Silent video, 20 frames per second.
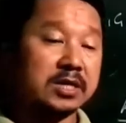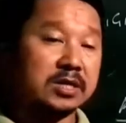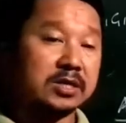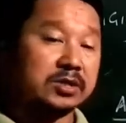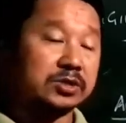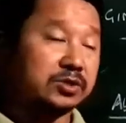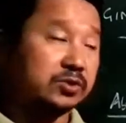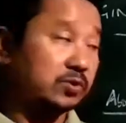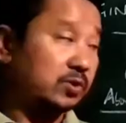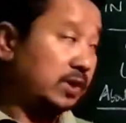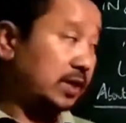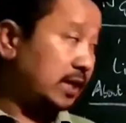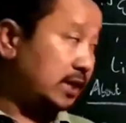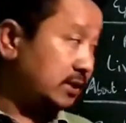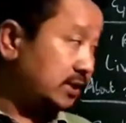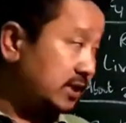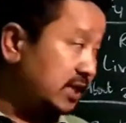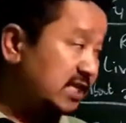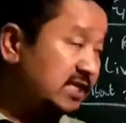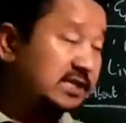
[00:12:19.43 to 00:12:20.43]
So,
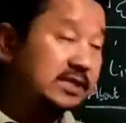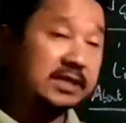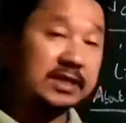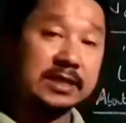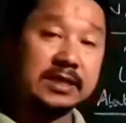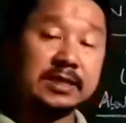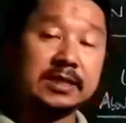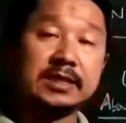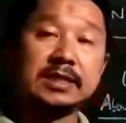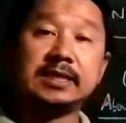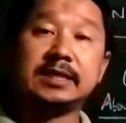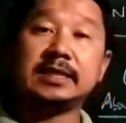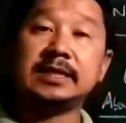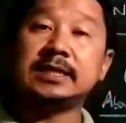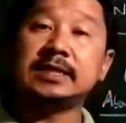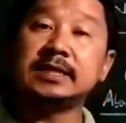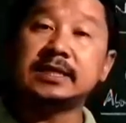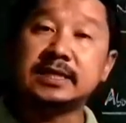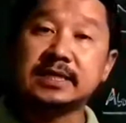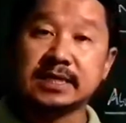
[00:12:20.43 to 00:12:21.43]
and this
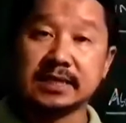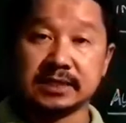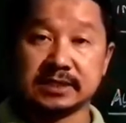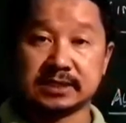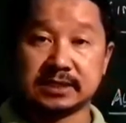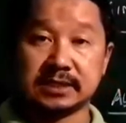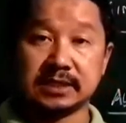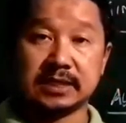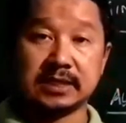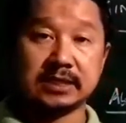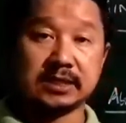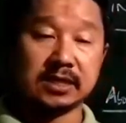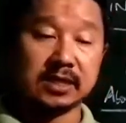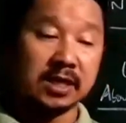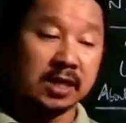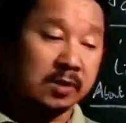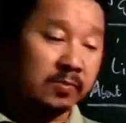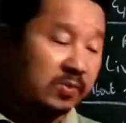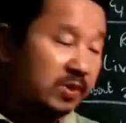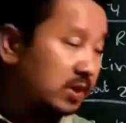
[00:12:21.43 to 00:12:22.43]
increase in the
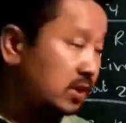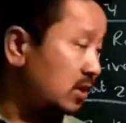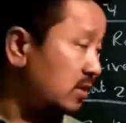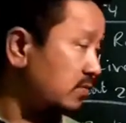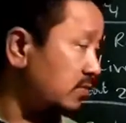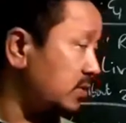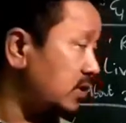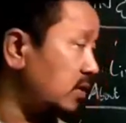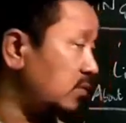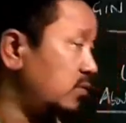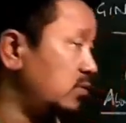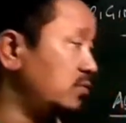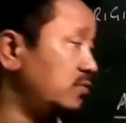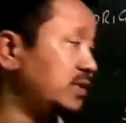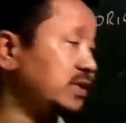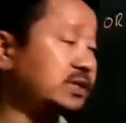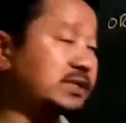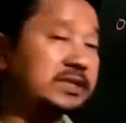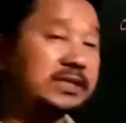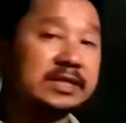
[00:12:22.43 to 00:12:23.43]
number of
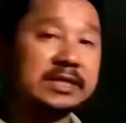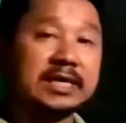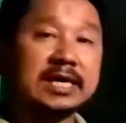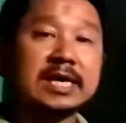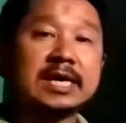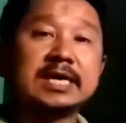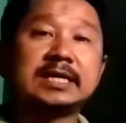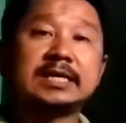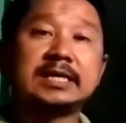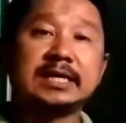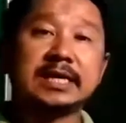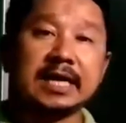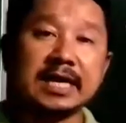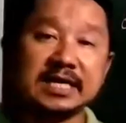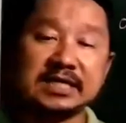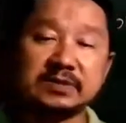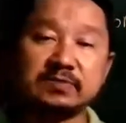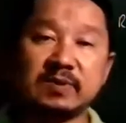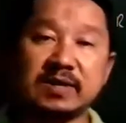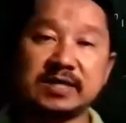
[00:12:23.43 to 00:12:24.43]
WBC
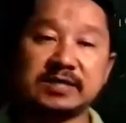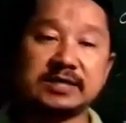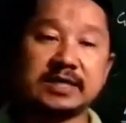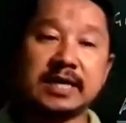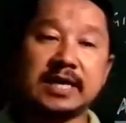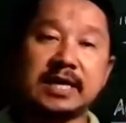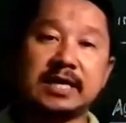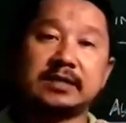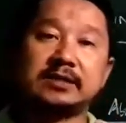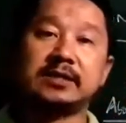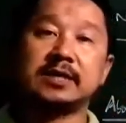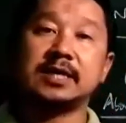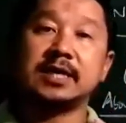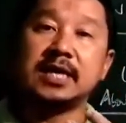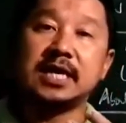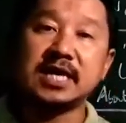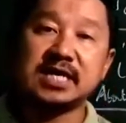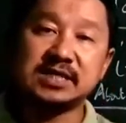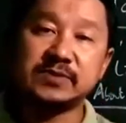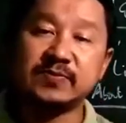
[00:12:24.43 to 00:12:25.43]
takes place at the
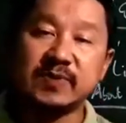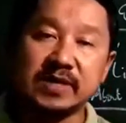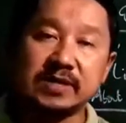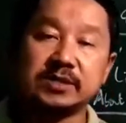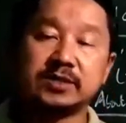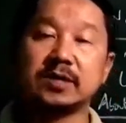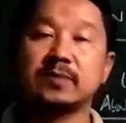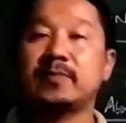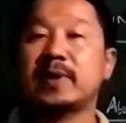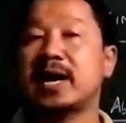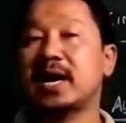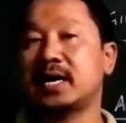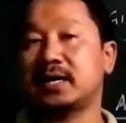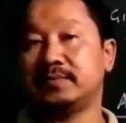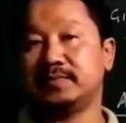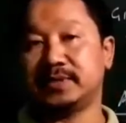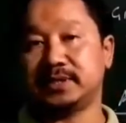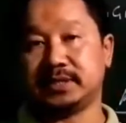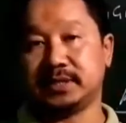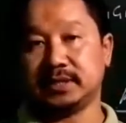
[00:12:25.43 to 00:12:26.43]
expense of
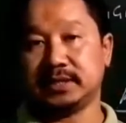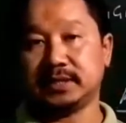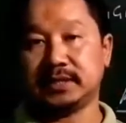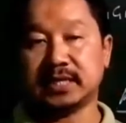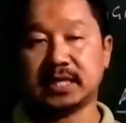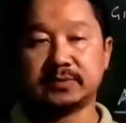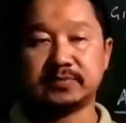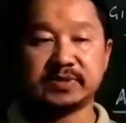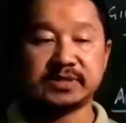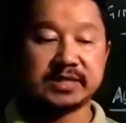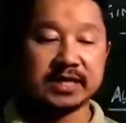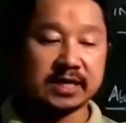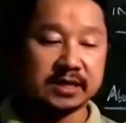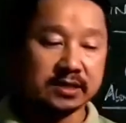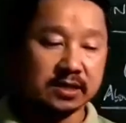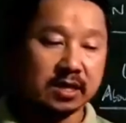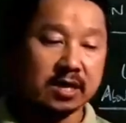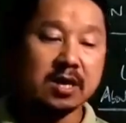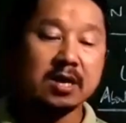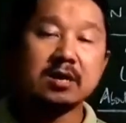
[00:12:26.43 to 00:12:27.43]
RBC. That means at
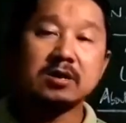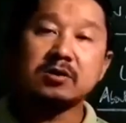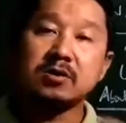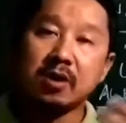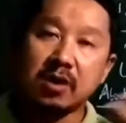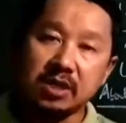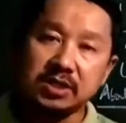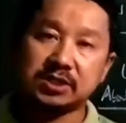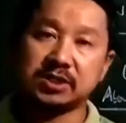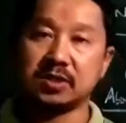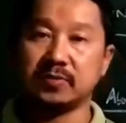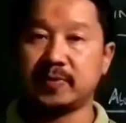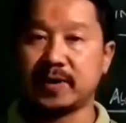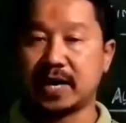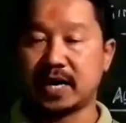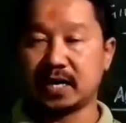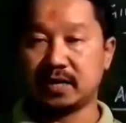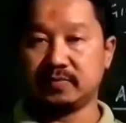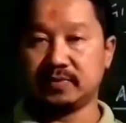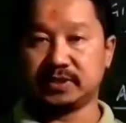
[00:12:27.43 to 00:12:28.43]
the cost of
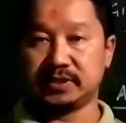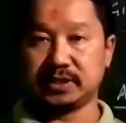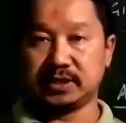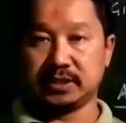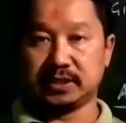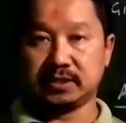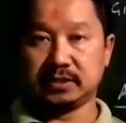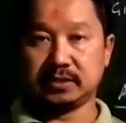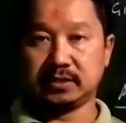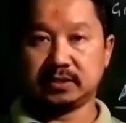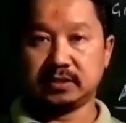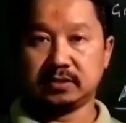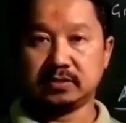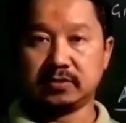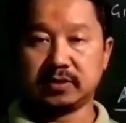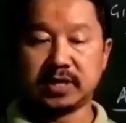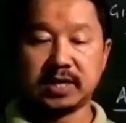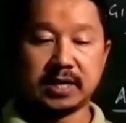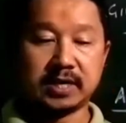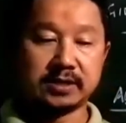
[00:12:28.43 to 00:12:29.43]
RBC.
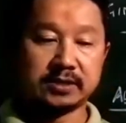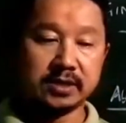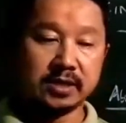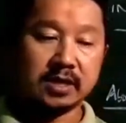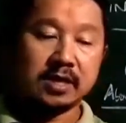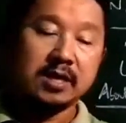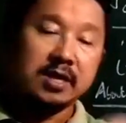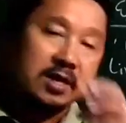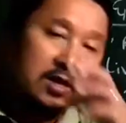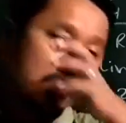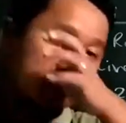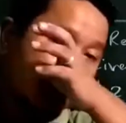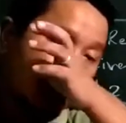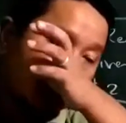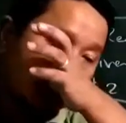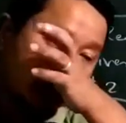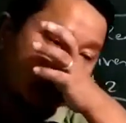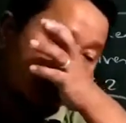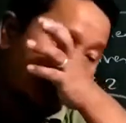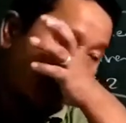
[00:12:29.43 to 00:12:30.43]
Okay, at the
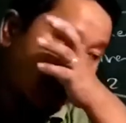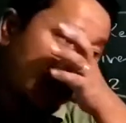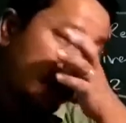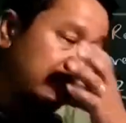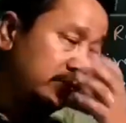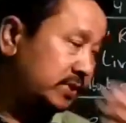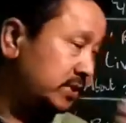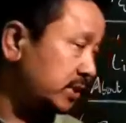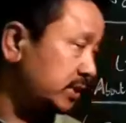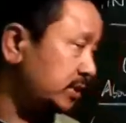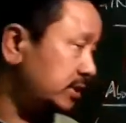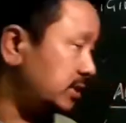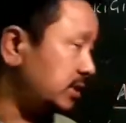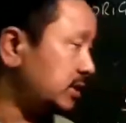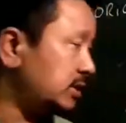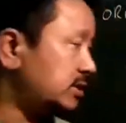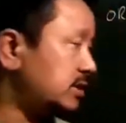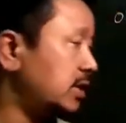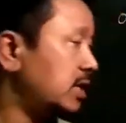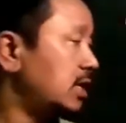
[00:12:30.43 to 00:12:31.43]
cost of RBC,
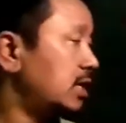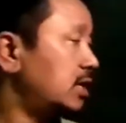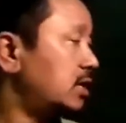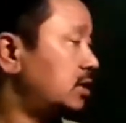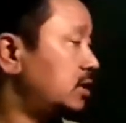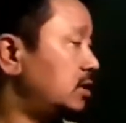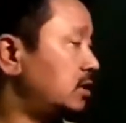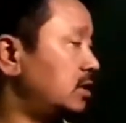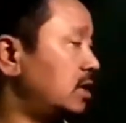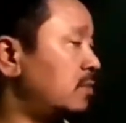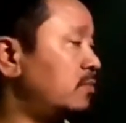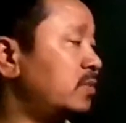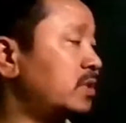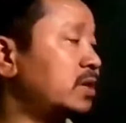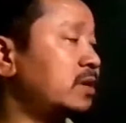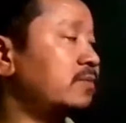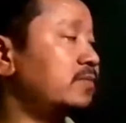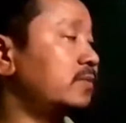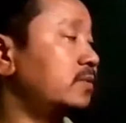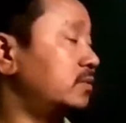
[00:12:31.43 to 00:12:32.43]
this number
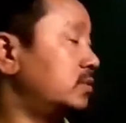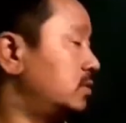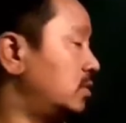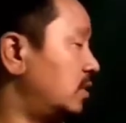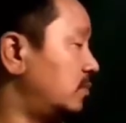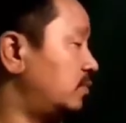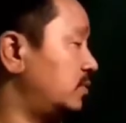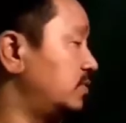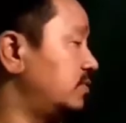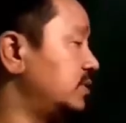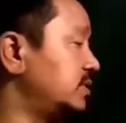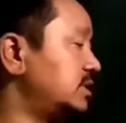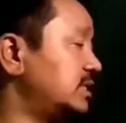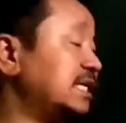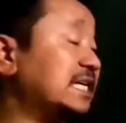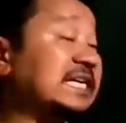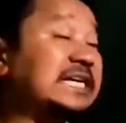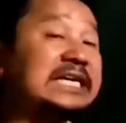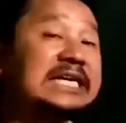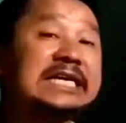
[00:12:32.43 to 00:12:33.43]
of
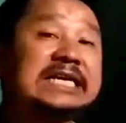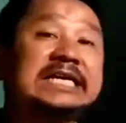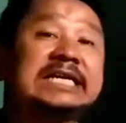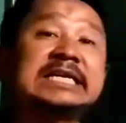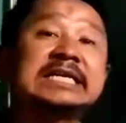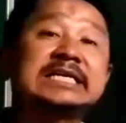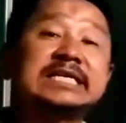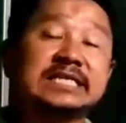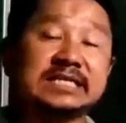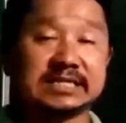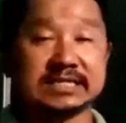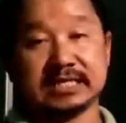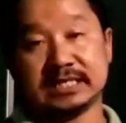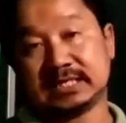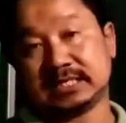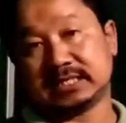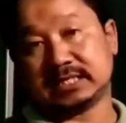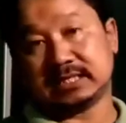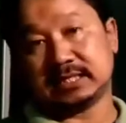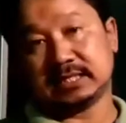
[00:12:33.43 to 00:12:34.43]
WBC
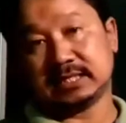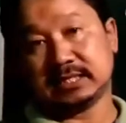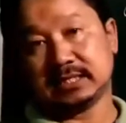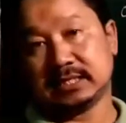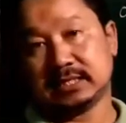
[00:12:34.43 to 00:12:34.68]
increases.